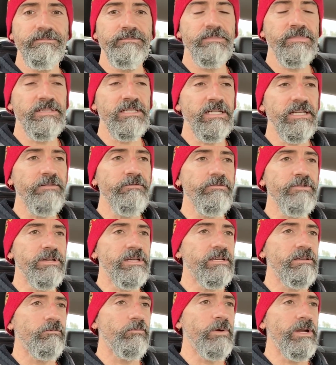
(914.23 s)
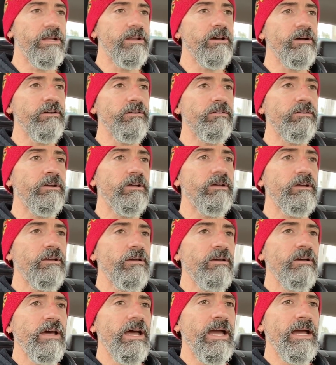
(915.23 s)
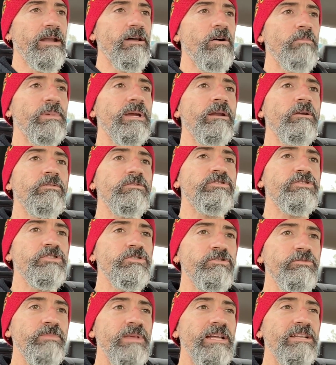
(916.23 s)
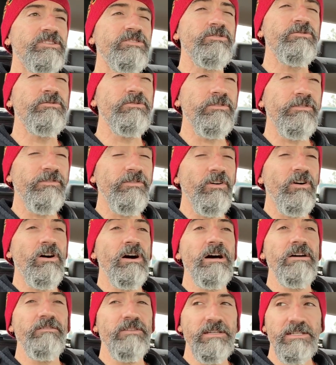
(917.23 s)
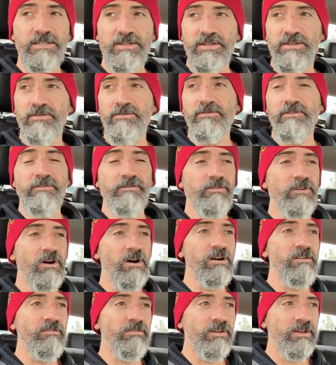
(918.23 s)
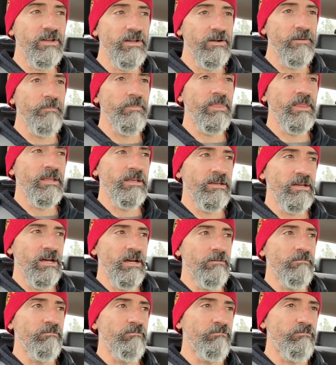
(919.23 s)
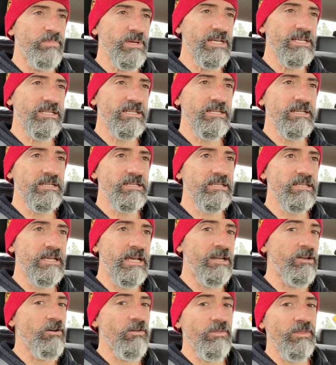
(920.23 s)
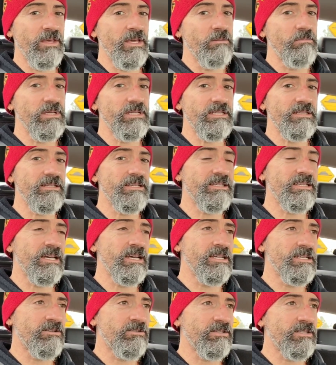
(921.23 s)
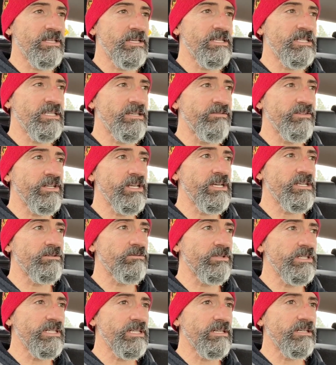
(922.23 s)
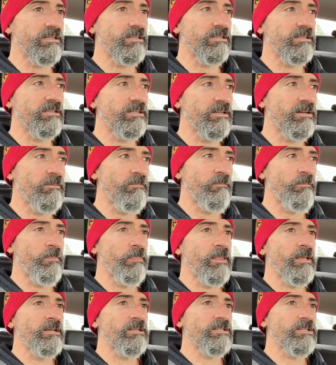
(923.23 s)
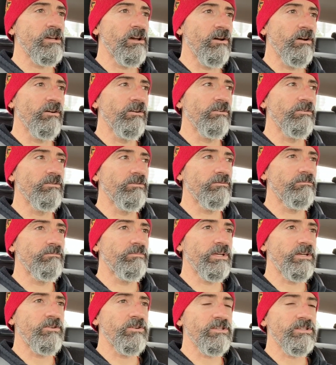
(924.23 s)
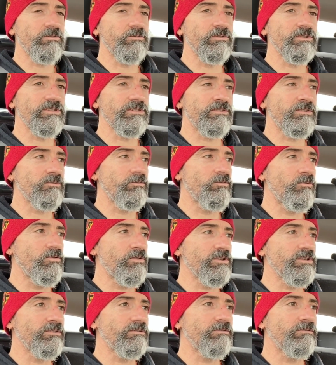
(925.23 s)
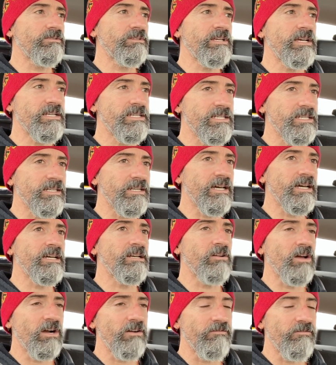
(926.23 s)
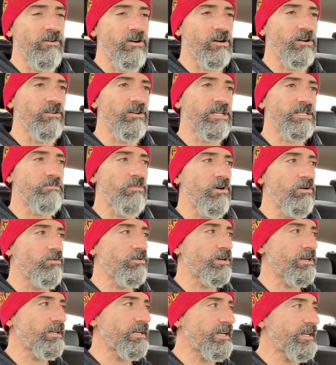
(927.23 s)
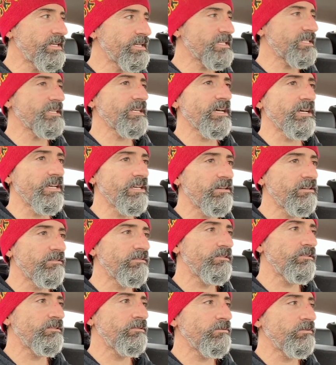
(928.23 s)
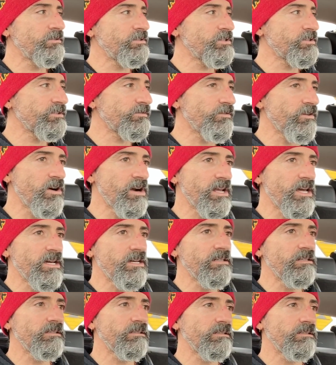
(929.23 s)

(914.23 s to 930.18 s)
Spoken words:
delivery window. And I'm going to assume that 2 to 5 is 2 to 5 business and not their business days, because they're 7 days a week. So because it was ordered yesterday, like I finalised my order yesterday, which is Friday,